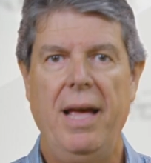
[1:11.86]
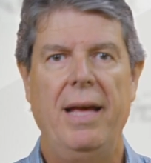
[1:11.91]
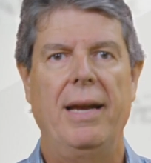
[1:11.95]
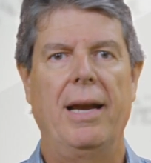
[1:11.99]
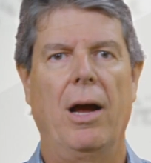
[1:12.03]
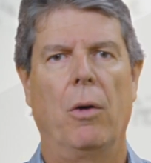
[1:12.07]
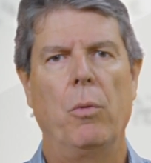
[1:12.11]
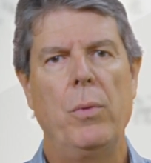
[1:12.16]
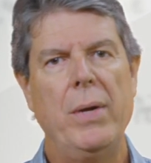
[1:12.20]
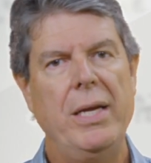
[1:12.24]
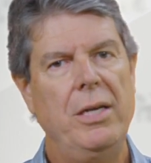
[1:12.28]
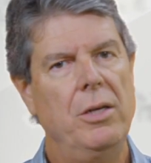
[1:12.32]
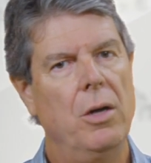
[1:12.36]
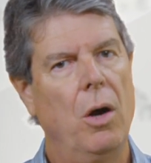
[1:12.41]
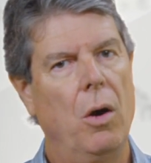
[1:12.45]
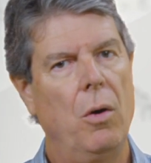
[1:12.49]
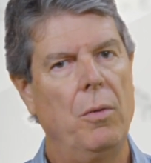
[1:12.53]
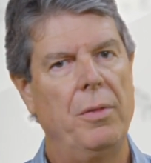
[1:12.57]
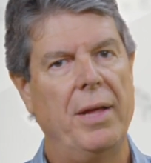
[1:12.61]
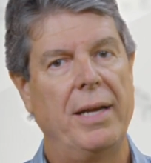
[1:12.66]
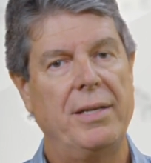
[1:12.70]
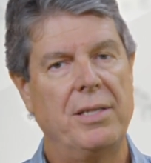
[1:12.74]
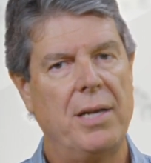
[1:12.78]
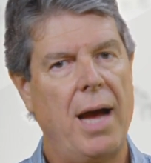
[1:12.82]
Now, we
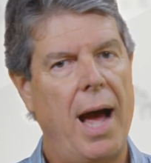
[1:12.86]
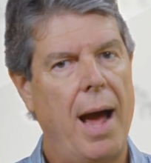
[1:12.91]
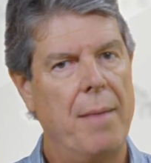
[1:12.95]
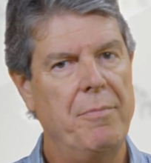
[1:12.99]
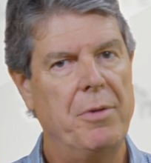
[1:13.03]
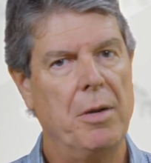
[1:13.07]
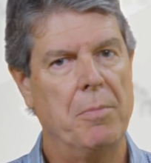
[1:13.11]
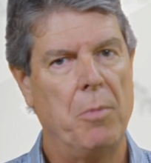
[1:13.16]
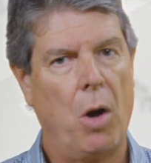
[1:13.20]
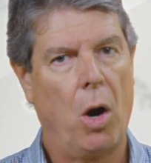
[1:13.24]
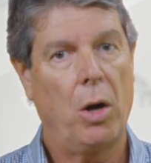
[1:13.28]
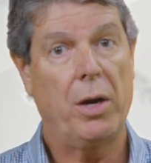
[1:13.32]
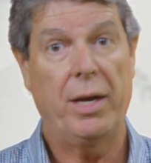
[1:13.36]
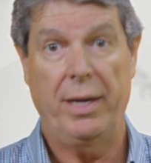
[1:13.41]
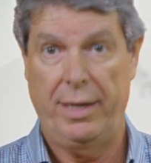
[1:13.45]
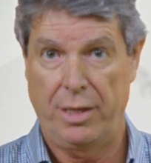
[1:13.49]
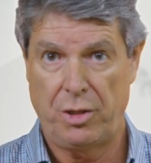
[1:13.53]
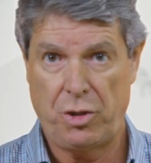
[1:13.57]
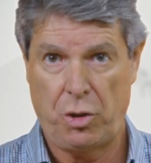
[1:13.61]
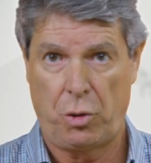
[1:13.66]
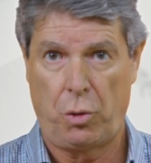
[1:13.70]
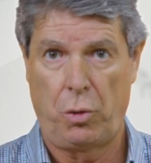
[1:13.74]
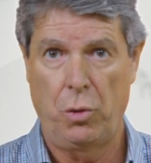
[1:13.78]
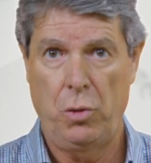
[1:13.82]
know that time to market
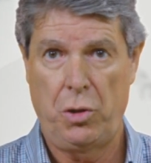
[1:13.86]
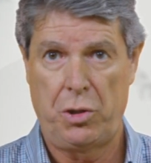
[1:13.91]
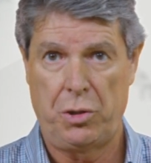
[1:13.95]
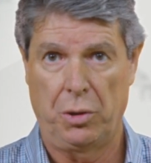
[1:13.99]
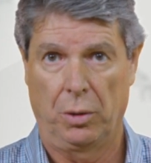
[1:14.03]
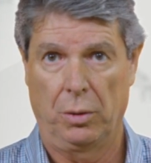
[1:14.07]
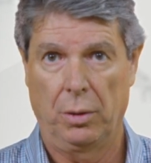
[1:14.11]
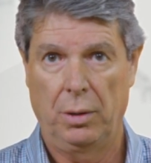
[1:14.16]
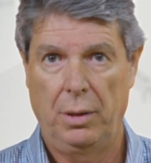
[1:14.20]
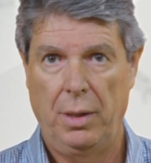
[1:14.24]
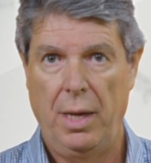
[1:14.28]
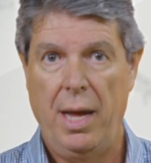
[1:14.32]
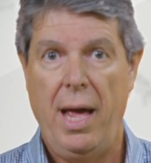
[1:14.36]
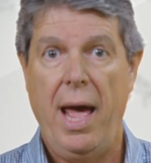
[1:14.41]
is crucial,